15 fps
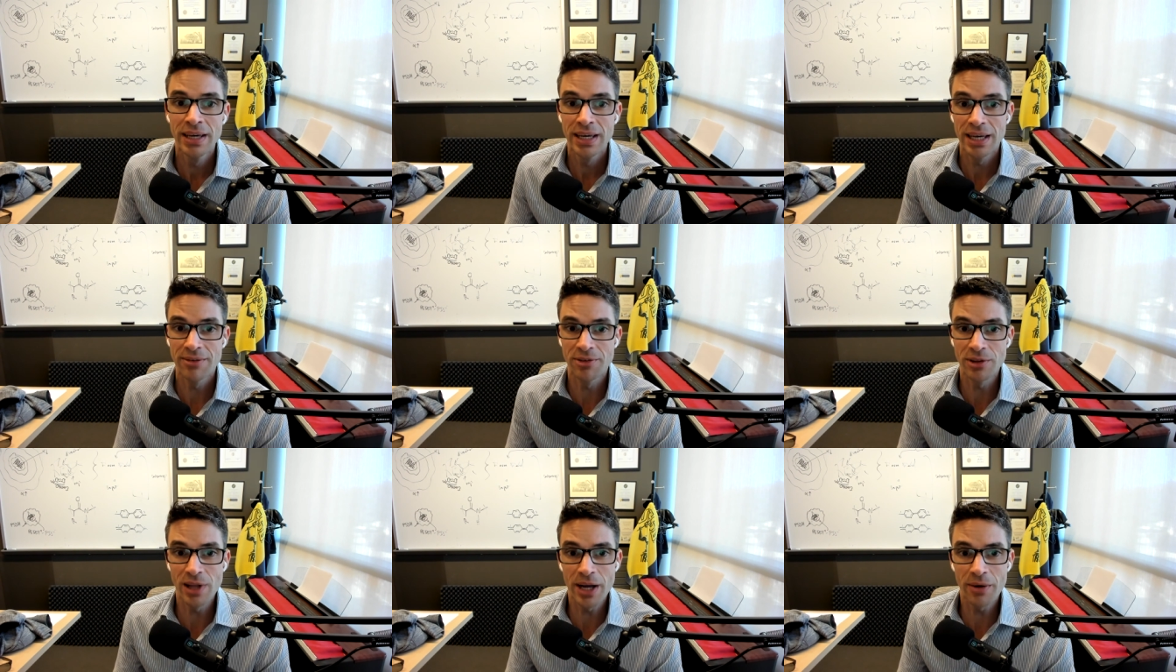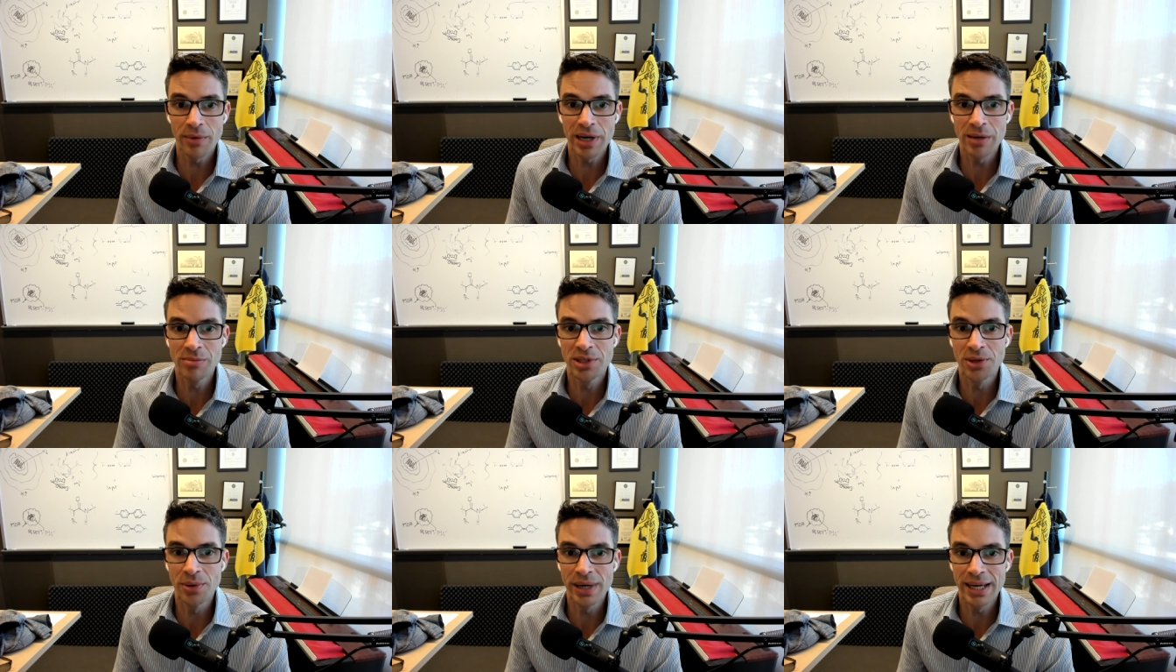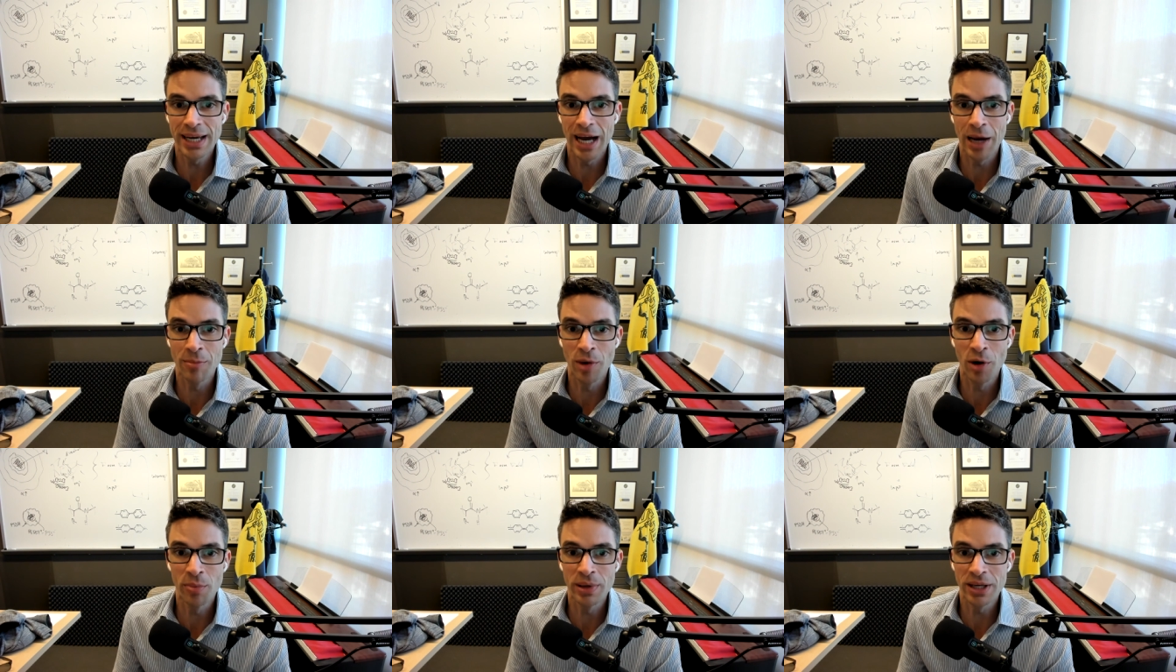If you like what I'm doing, I'm
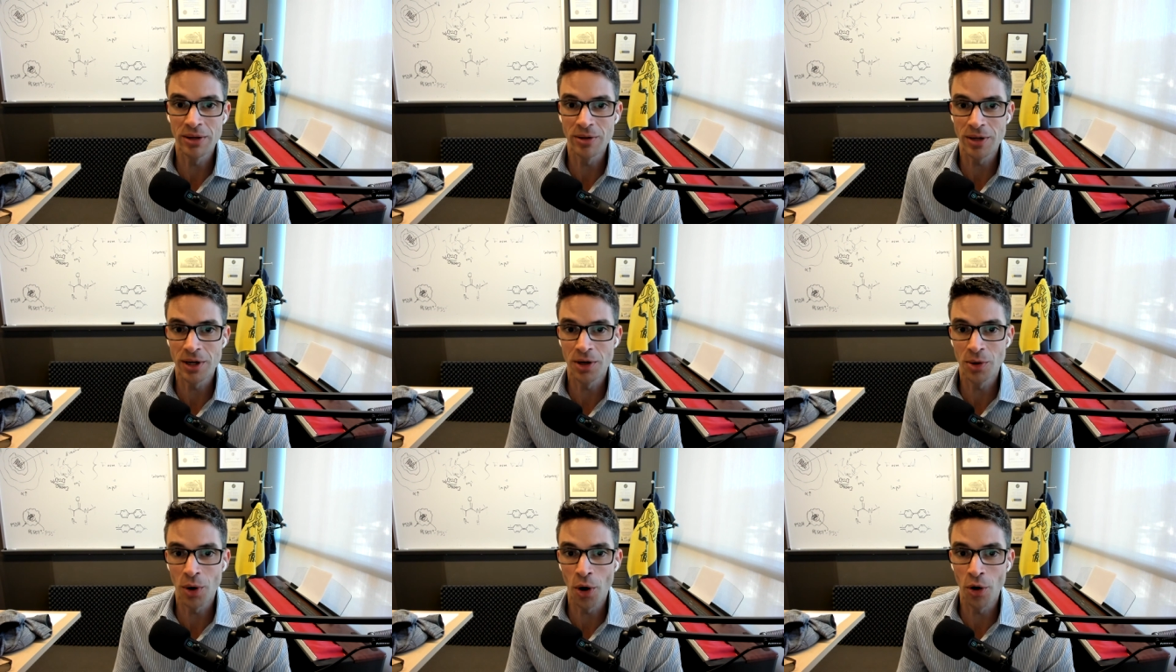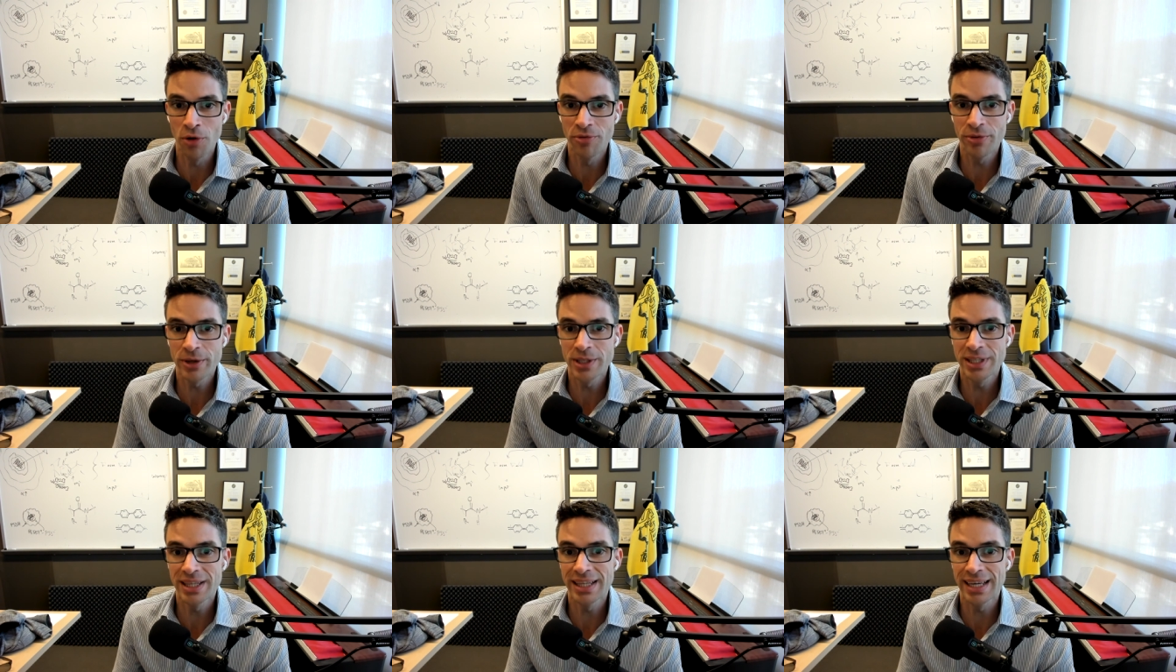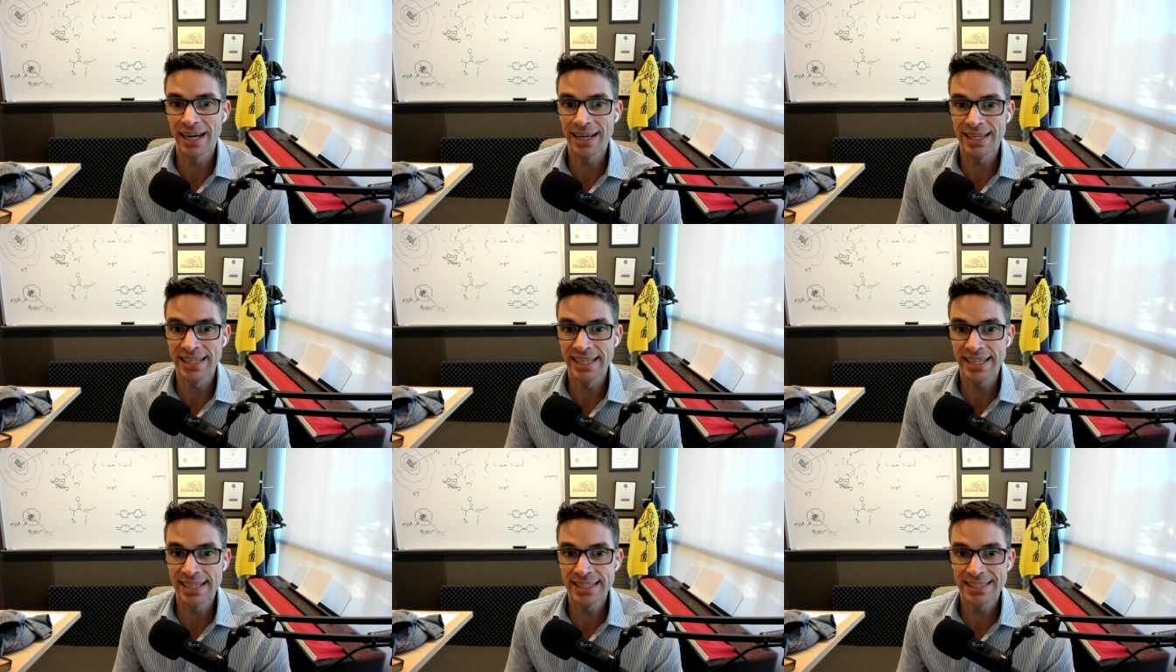hoping you'll go over to the
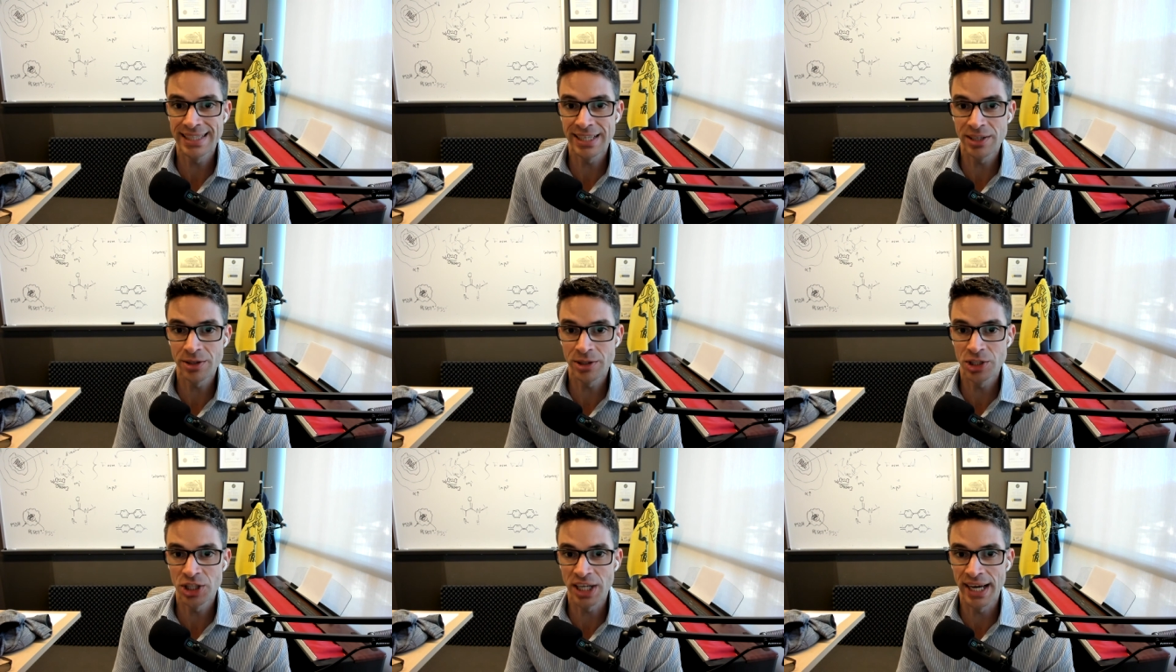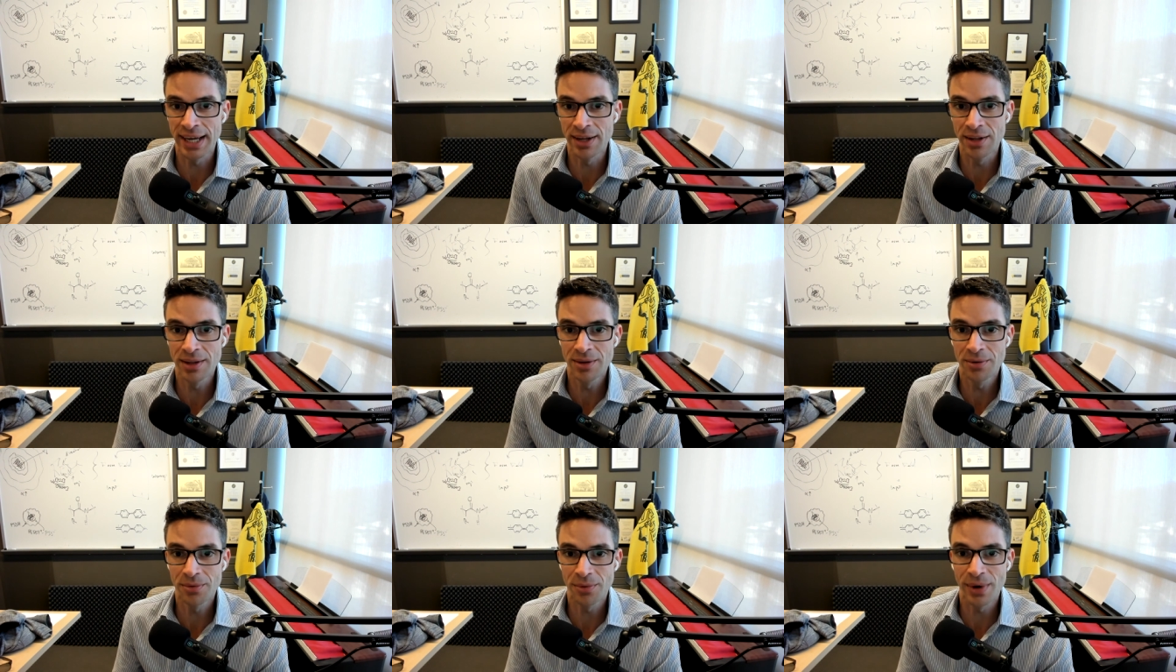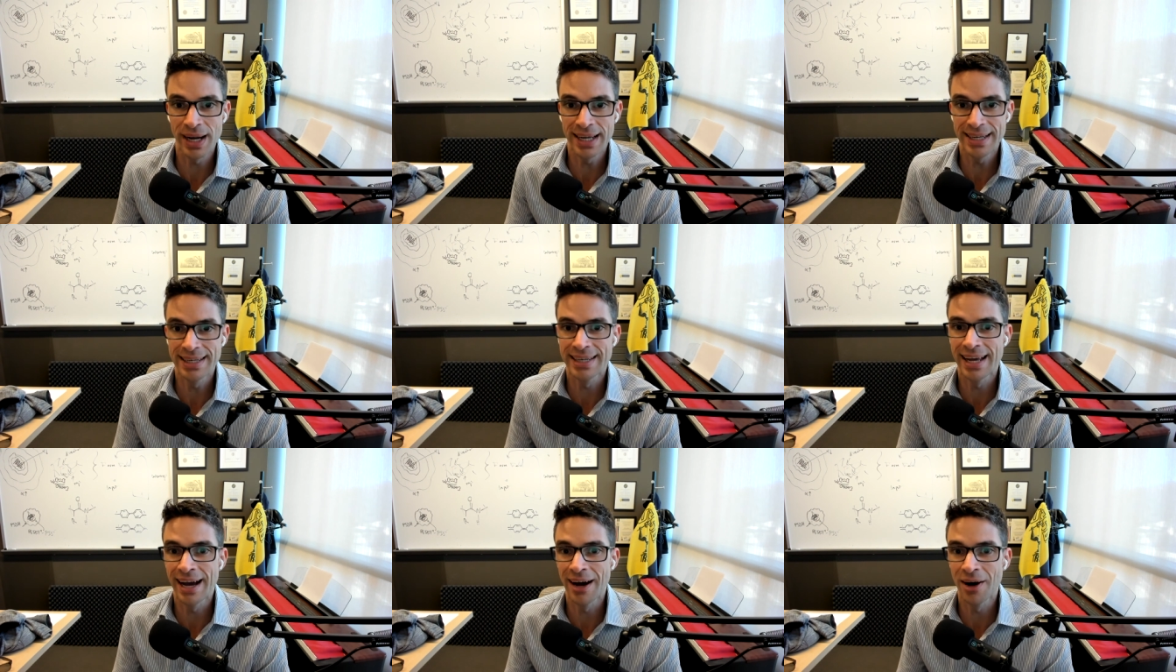Idea Center channel right
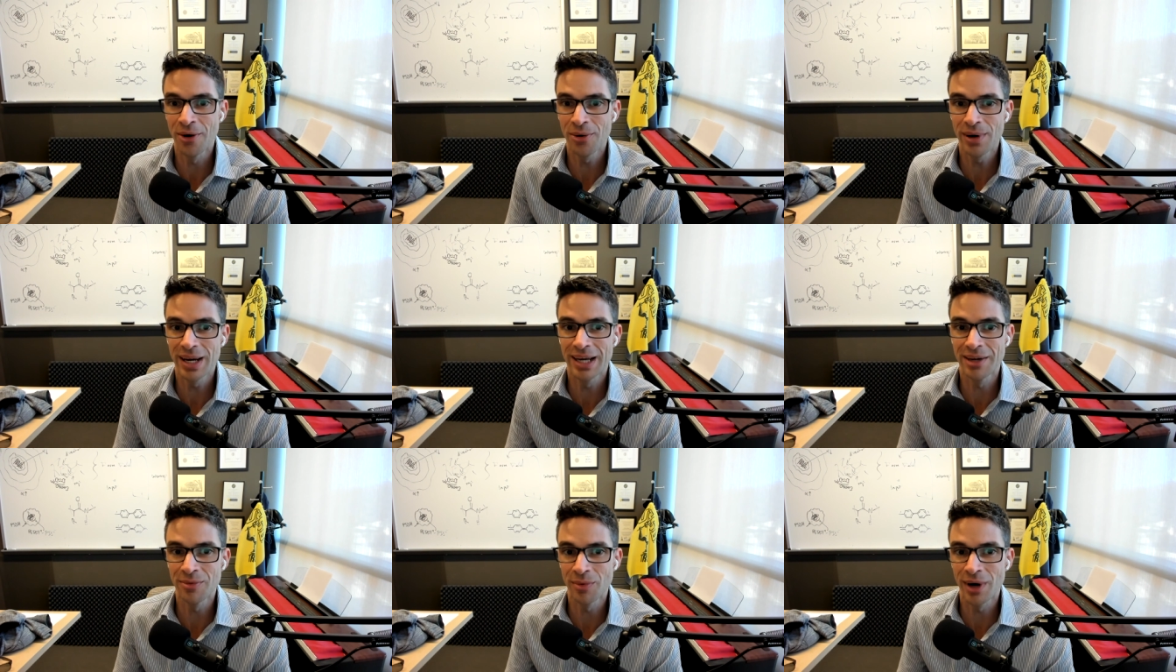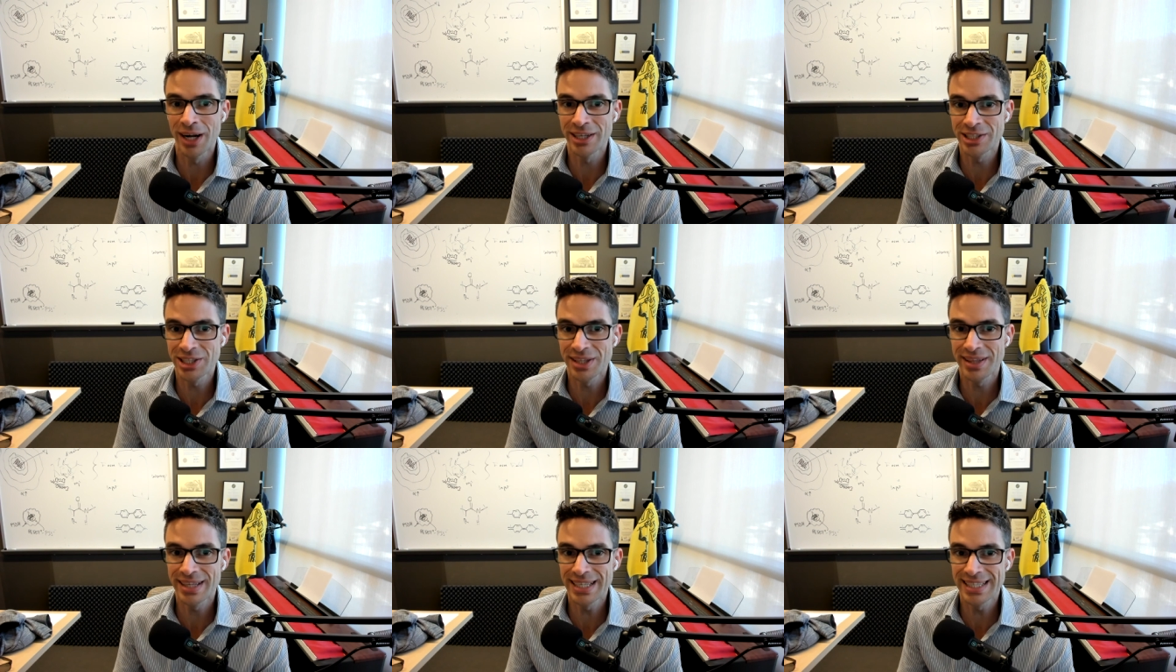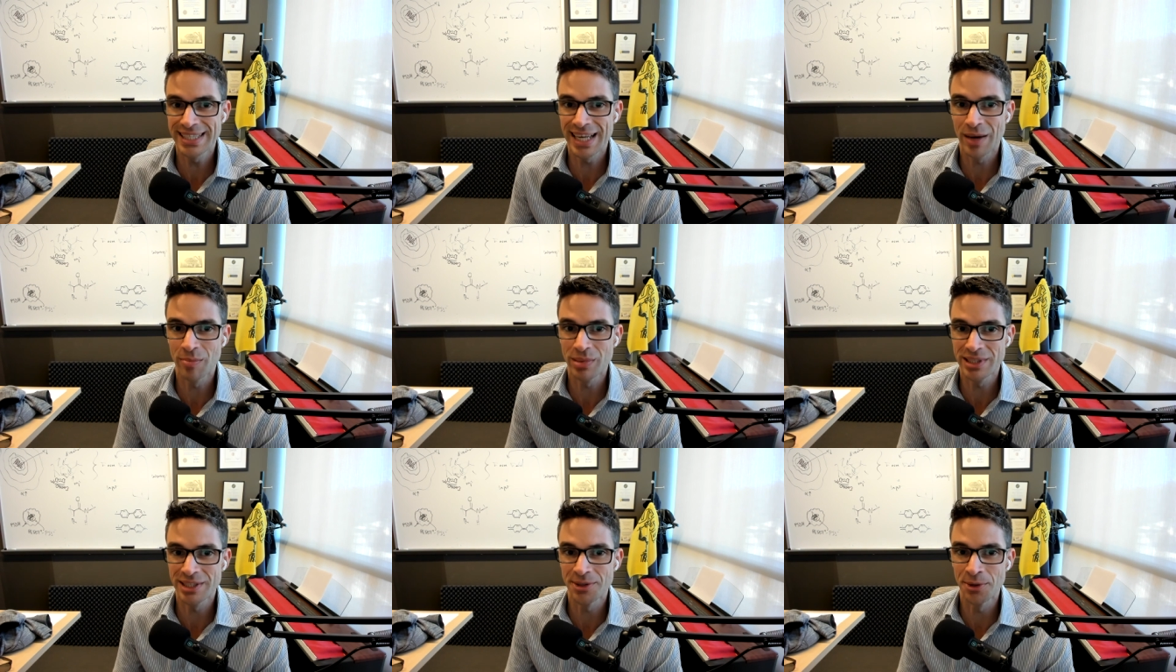now and watch this
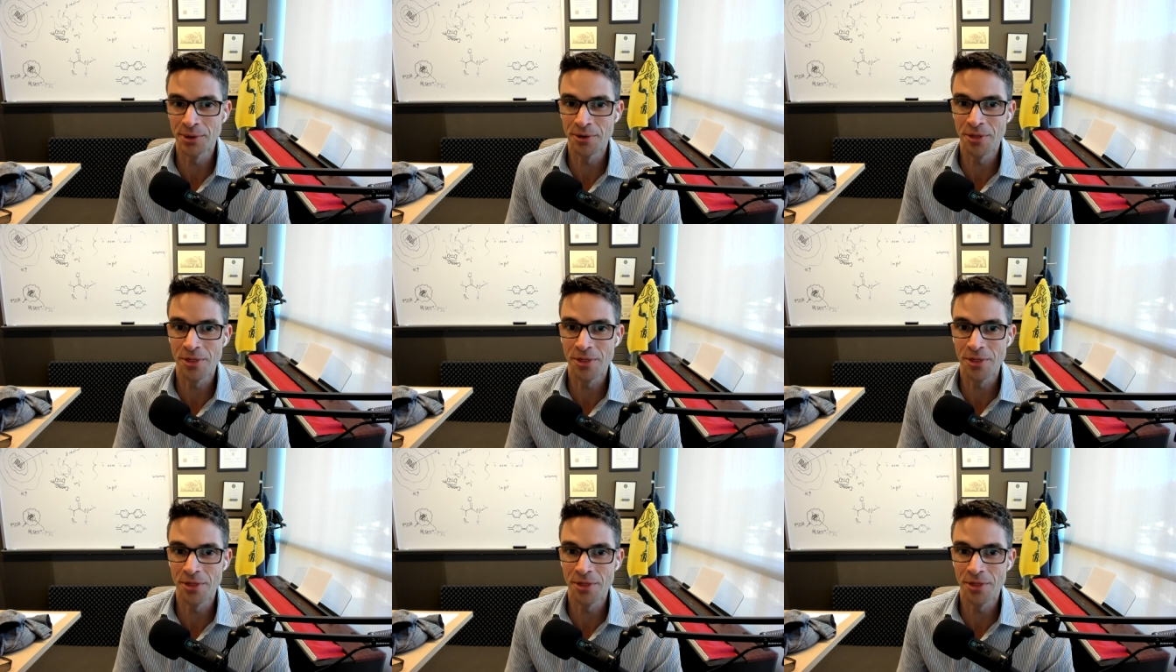episode